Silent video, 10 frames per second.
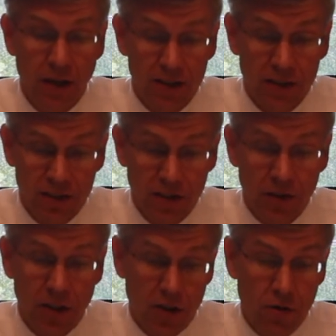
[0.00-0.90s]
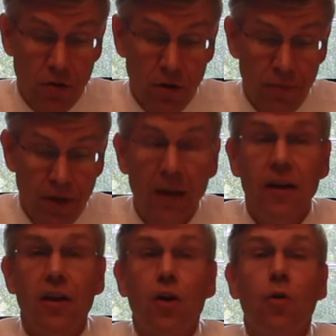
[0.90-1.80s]
Sincerely, Nicole."
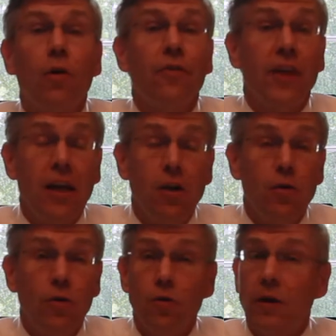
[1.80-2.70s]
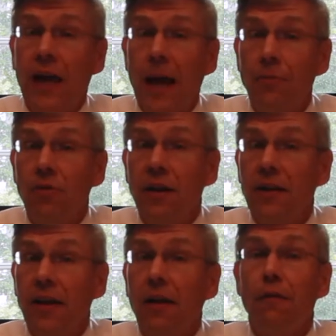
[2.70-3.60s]
Nicole, thank you. You
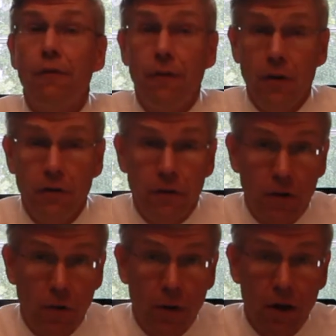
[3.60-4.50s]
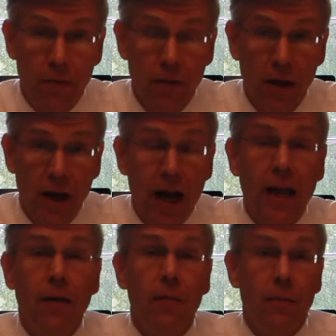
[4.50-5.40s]
encapsulated that very, very well. I
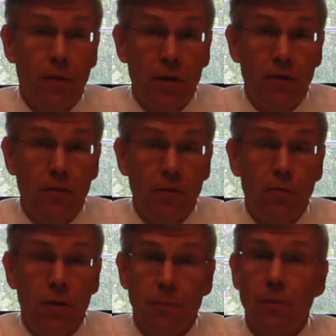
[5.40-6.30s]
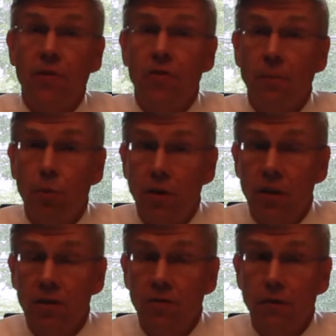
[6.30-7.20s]
am a believer, with the President putting
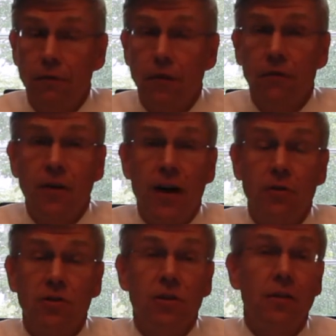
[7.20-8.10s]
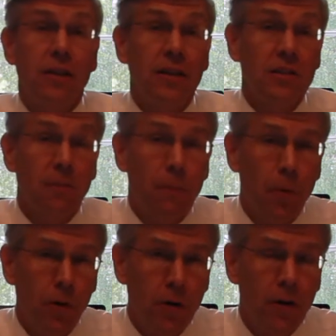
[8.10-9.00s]
this in front of Congress, that it is
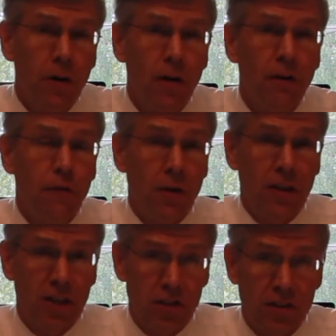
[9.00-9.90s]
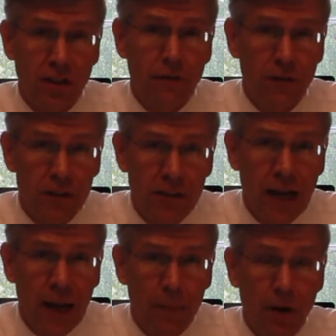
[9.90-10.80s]
important for a legislative fix to
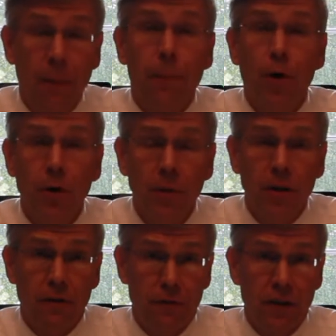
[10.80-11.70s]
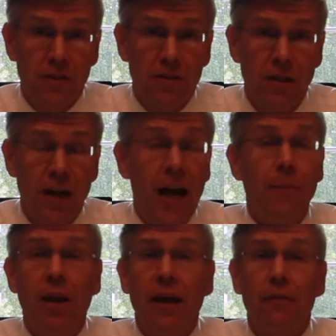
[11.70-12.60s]
happen, a permanent fix.
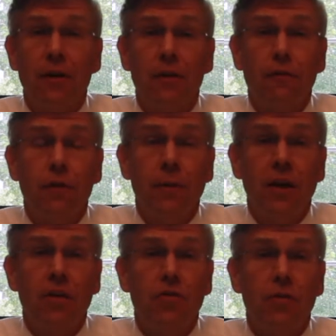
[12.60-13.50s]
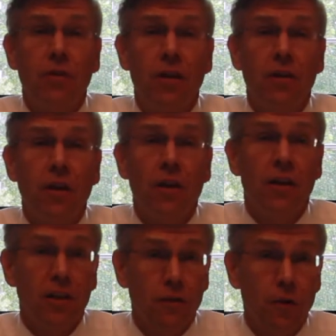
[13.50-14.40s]
I'm an advocate for making sure that
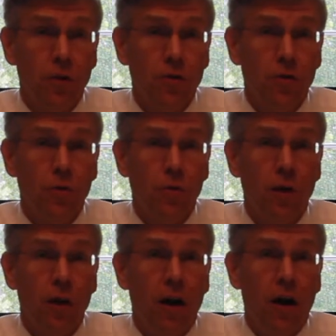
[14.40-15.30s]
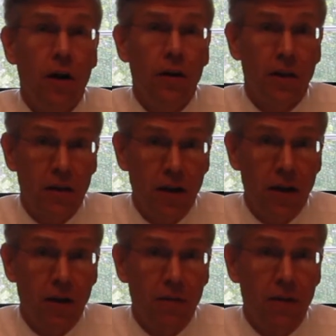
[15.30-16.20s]
these folks who are in
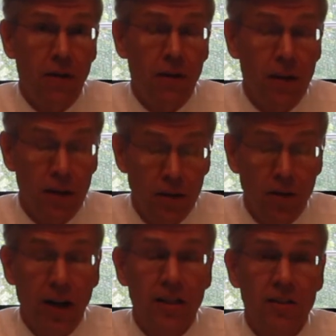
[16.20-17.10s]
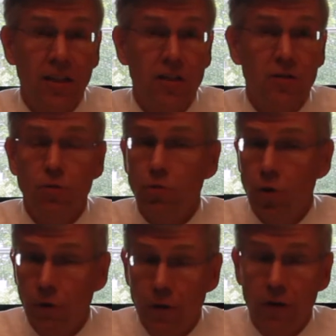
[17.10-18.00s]
the United States through
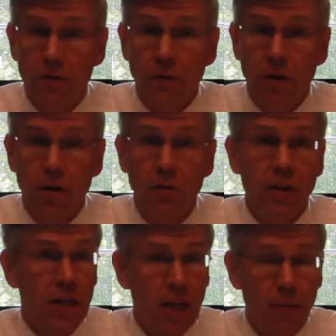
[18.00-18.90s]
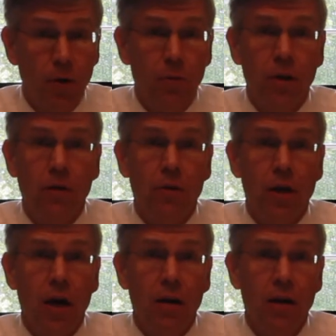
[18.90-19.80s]
no fault of their own, they came here when they were
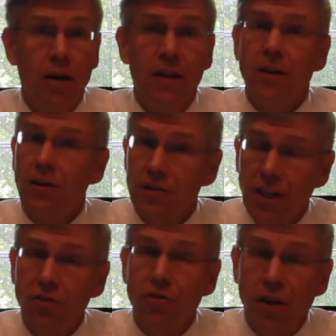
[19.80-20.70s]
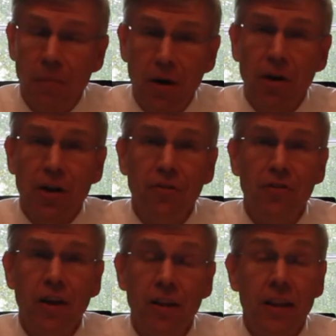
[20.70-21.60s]
young, they're essentially
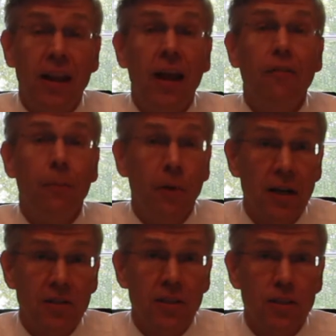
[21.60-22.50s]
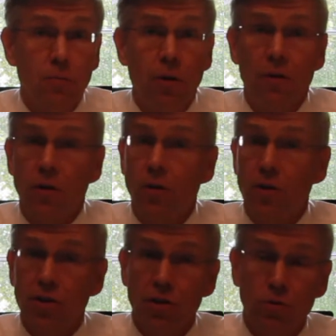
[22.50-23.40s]
Americans, that they have a process where they're
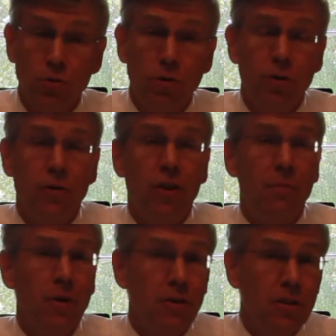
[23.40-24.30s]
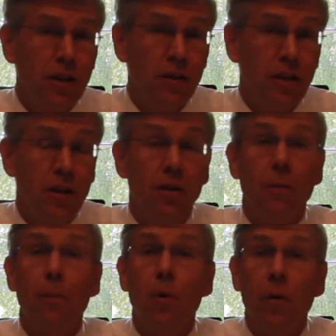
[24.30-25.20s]
going to school, they're in the military, they're
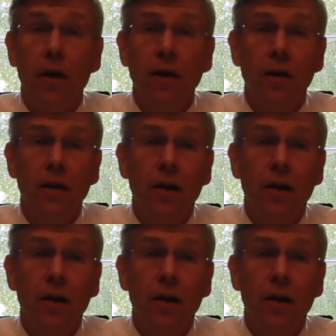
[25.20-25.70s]
employed,